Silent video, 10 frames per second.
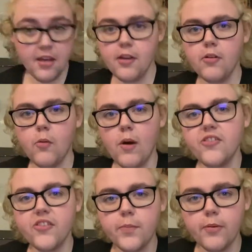I don't know why
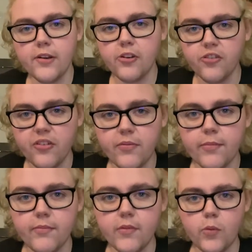she's British. She's
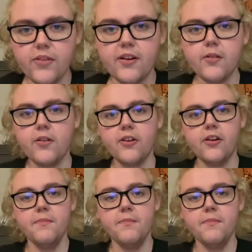from North Carolina.